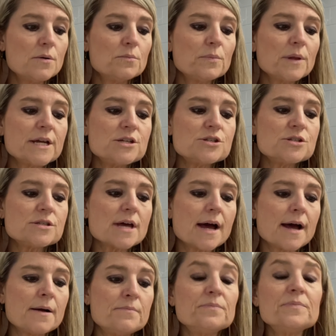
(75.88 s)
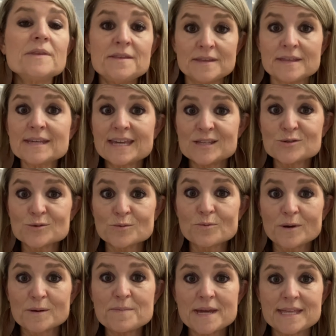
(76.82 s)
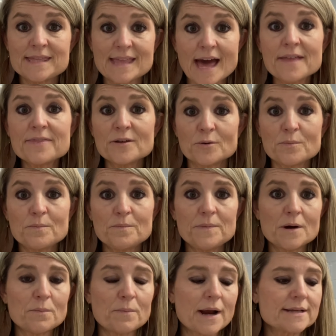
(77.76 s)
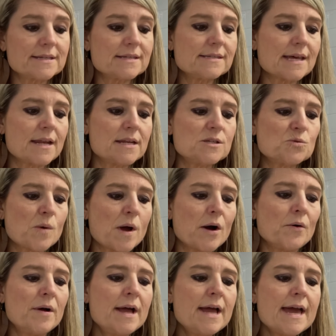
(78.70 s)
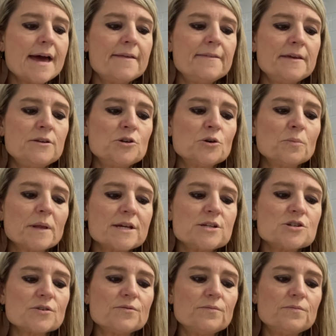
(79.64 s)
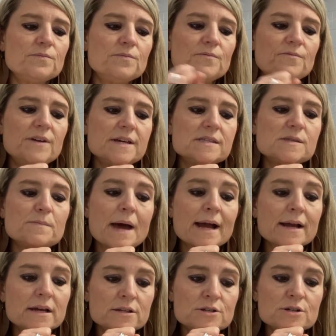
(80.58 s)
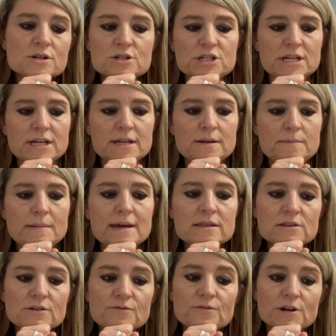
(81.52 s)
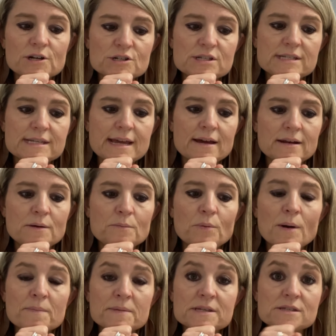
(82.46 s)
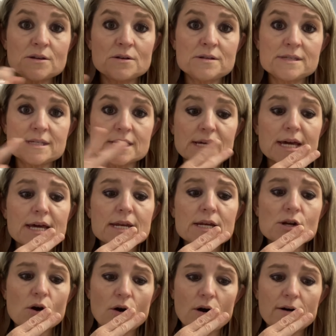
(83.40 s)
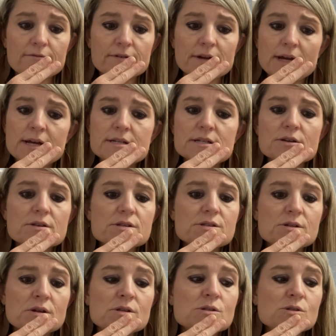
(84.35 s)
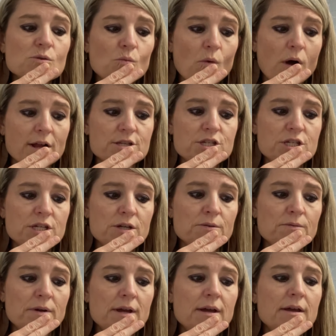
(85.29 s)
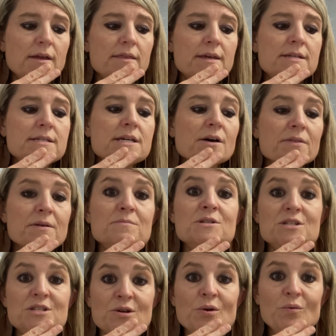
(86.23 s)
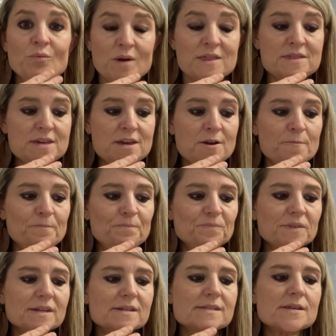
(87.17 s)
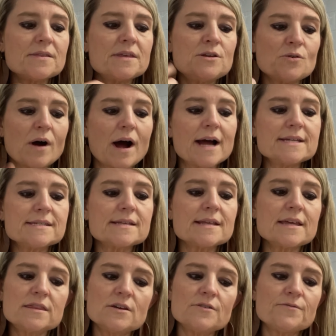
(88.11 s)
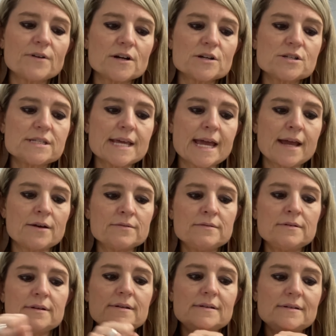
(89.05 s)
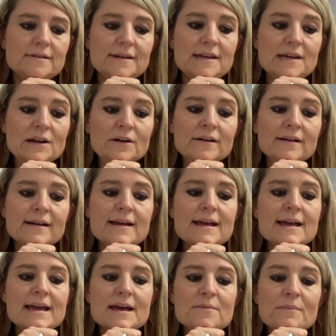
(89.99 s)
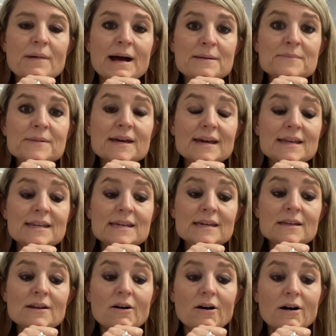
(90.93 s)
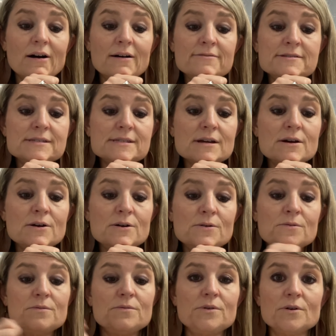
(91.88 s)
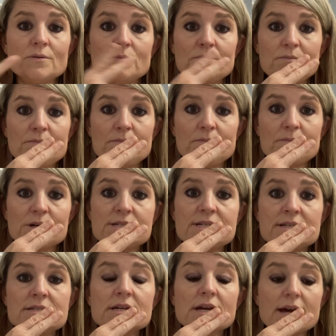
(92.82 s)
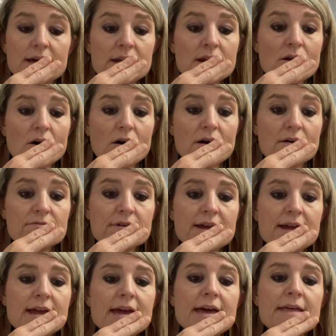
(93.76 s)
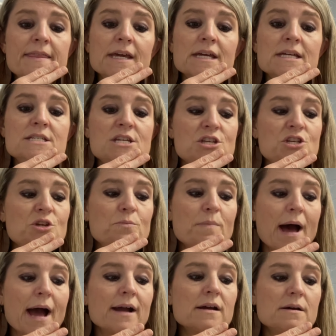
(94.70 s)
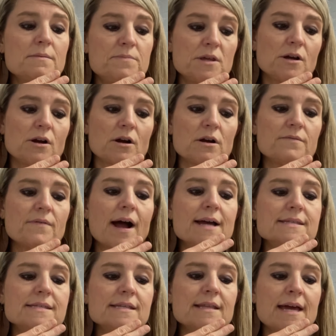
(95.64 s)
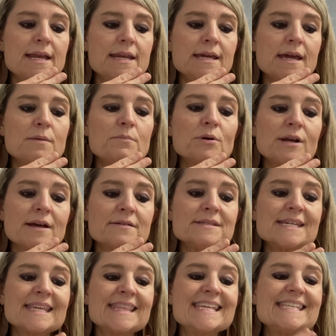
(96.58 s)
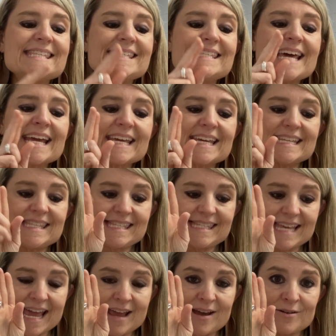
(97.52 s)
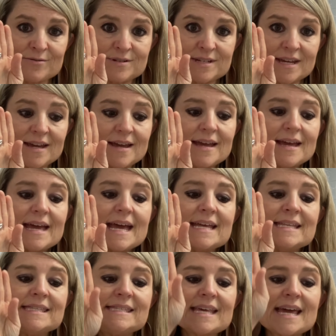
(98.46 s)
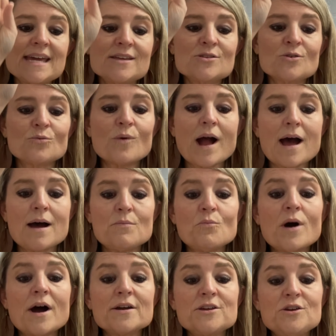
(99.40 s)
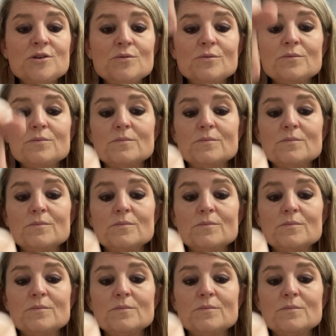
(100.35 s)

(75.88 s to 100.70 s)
Then the kids will repeat that. They'll practice that as well, and then you'll place your fist back under your chin, make the first sound, and prompt the students to cut it off. Tell the students to watch you, then tell them to do it with you. So then you'll isolate the first sound here and mime cutting it off. So you'll pretend to cut it off and then continue back up the curve, isolating and pronouncing the second sound and saying the rhyme while you